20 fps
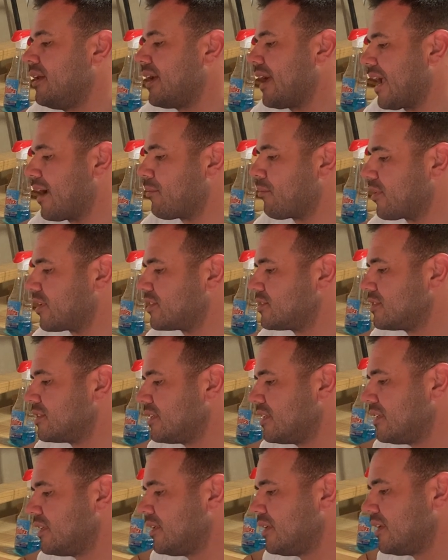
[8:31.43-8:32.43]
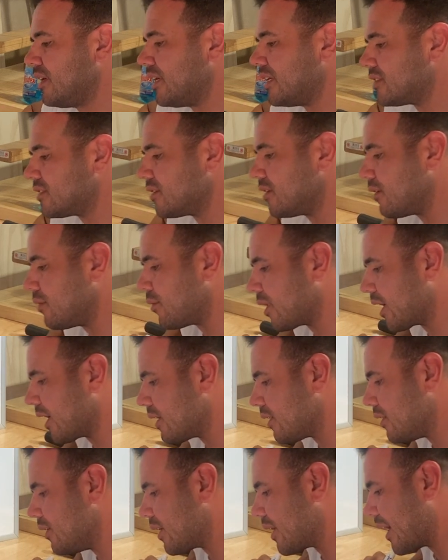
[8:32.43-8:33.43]
amperage. And so we're going
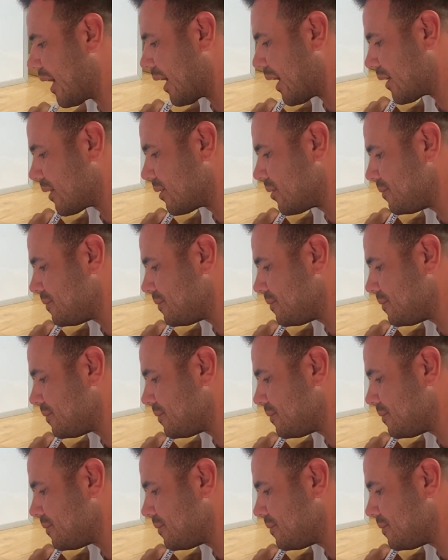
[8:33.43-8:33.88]
to look at